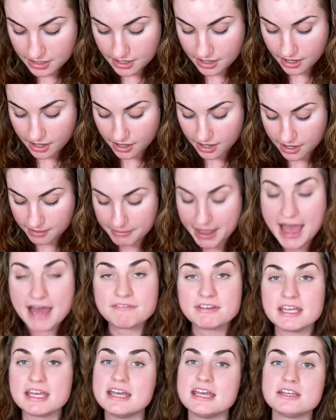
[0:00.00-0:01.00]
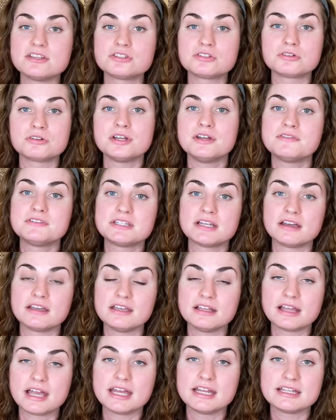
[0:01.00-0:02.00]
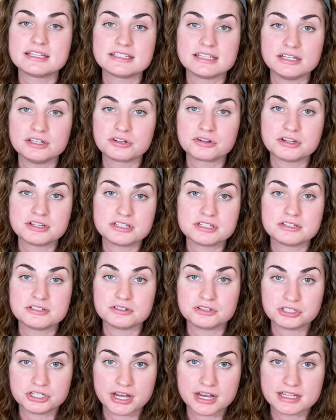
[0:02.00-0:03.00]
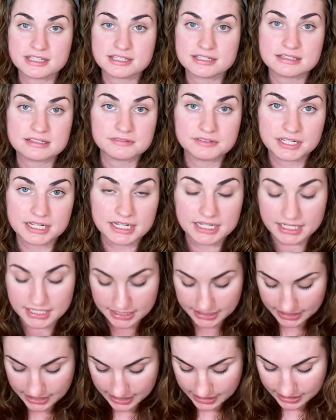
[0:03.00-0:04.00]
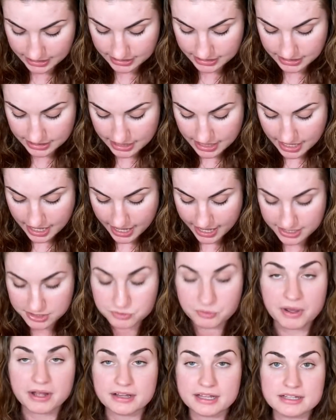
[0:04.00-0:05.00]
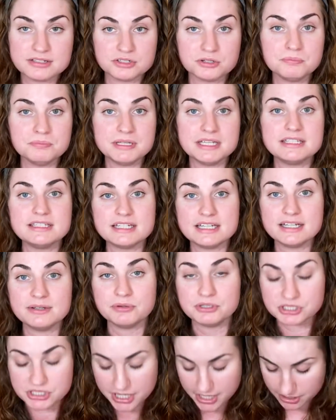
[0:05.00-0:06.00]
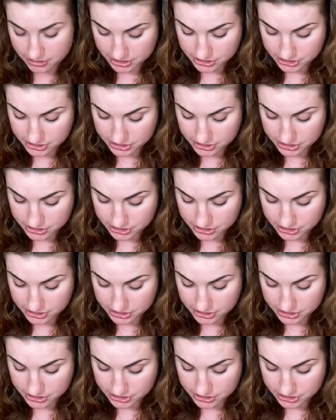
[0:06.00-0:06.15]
Having a history of cellulitis increases your chances of getting it again, as well as obesity, which I already